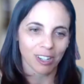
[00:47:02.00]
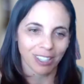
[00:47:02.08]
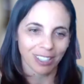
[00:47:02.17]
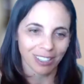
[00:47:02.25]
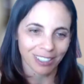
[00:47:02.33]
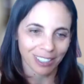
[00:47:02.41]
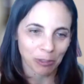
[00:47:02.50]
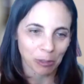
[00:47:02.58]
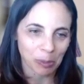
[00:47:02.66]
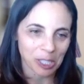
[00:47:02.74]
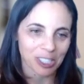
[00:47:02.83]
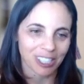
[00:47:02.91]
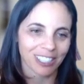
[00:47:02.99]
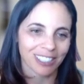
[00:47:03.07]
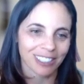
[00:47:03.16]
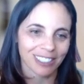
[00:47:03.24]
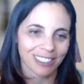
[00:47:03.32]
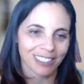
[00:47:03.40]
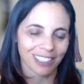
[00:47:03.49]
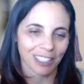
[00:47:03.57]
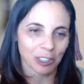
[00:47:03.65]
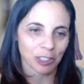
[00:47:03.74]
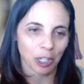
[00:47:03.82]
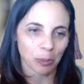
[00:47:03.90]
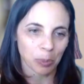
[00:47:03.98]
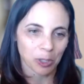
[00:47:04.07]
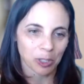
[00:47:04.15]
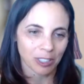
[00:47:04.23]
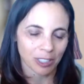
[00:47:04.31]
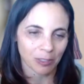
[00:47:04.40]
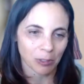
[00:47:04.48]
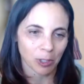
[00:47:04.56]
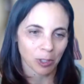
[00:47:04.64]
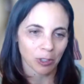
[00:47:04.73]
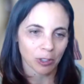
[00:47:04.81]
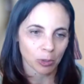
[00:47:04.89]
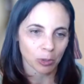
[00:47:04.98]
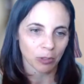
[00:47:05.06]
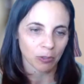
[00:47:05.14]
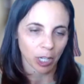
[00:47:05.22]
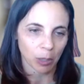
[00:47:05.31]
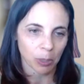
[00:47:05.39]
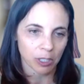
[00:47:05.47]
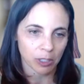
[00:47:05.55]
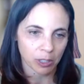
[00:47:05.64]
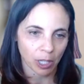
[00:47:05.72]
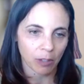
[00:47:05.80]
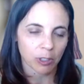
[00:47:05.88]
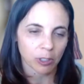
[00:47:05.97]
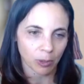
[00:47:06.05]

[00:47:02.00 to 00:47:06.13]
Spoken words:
shocking information, that this young person doesn't feel that the school environment is safe,